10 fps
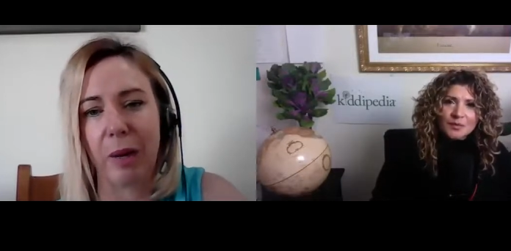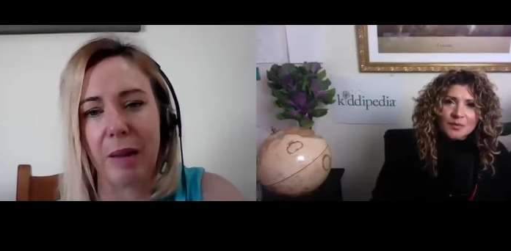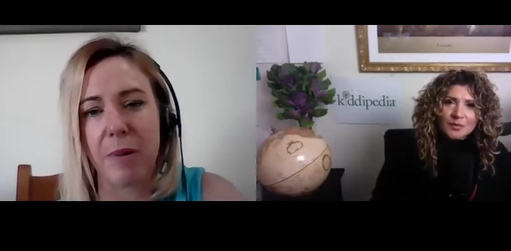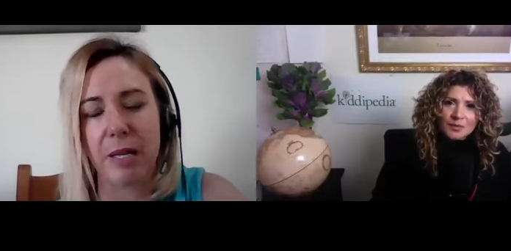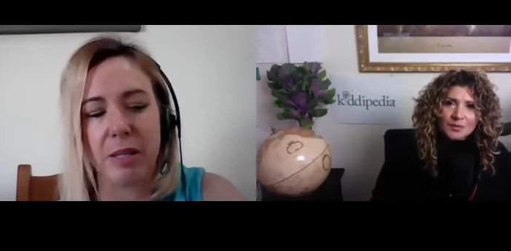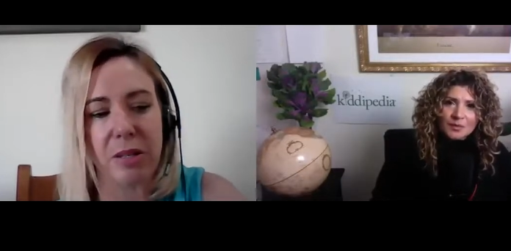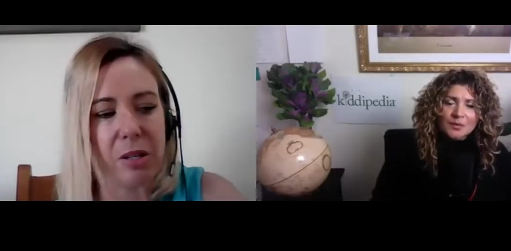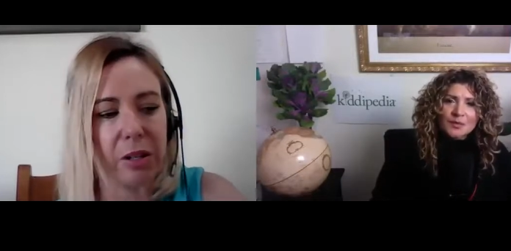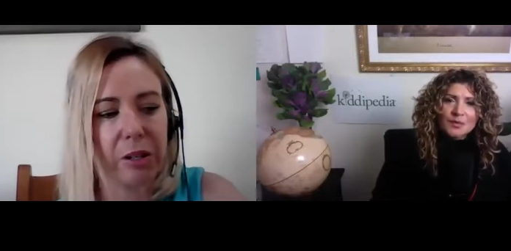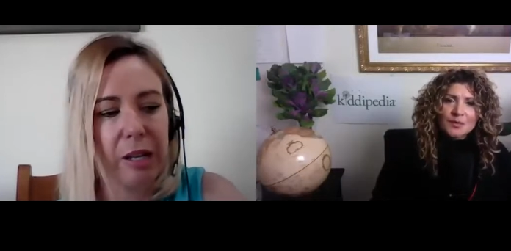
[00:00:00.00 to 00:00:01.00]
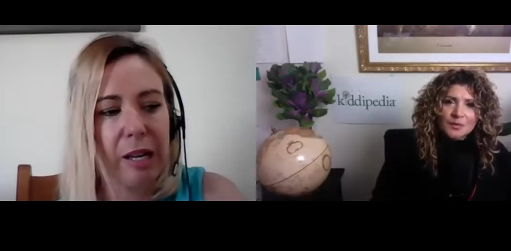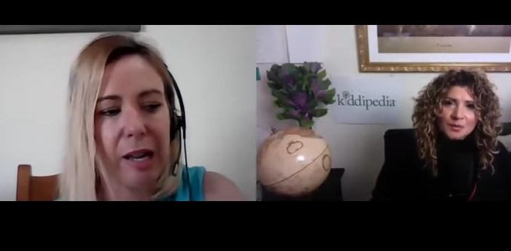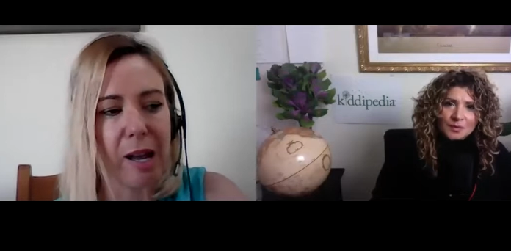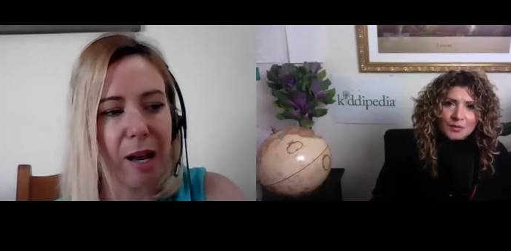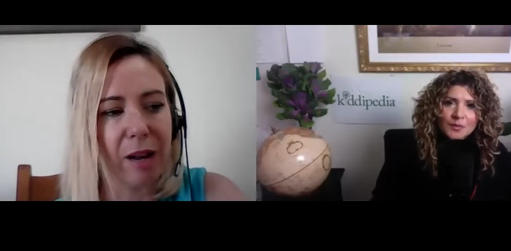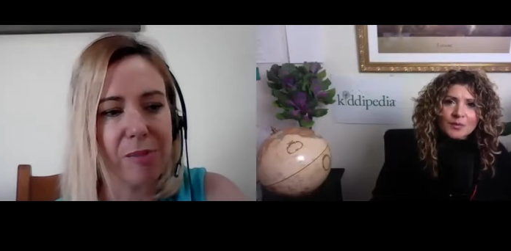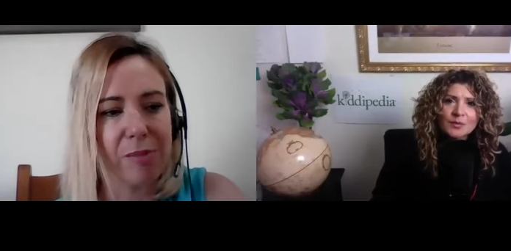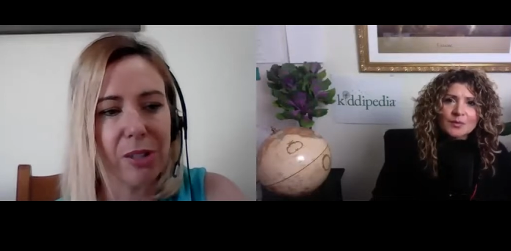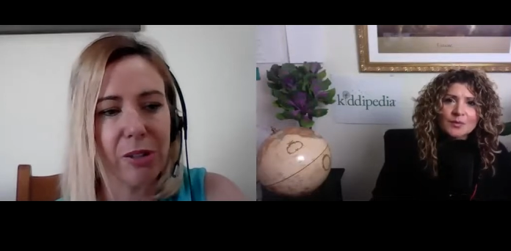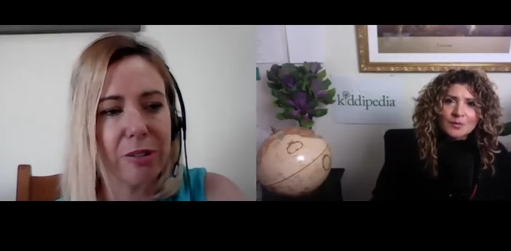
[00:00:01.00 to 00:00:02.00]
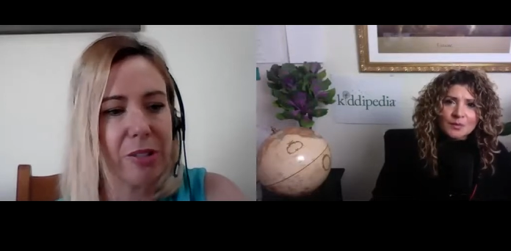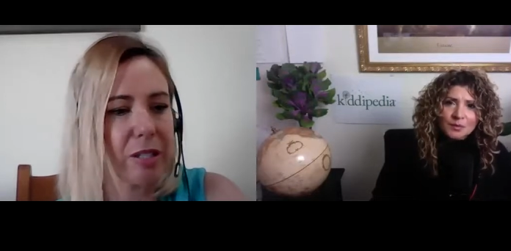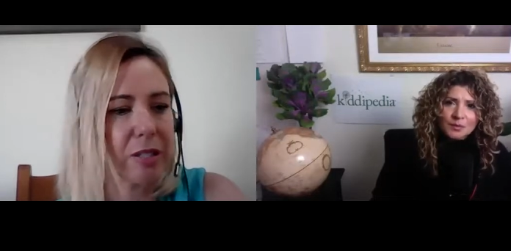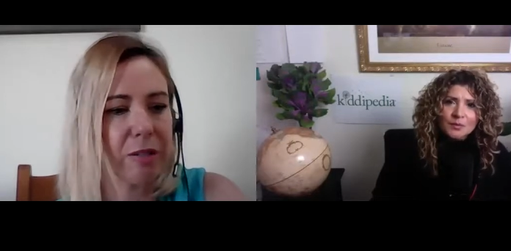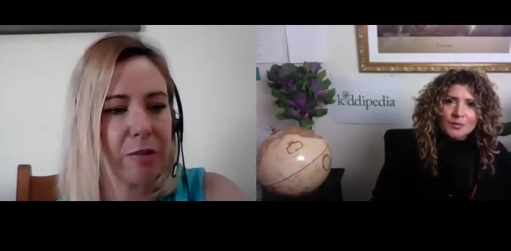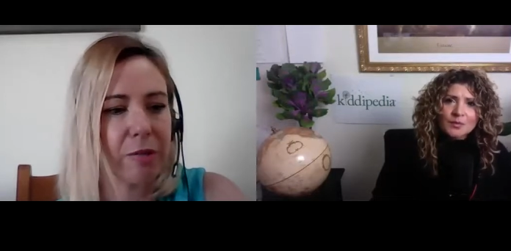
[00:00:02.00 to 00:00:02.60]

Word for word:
Speaker 1: web, and so um, you know just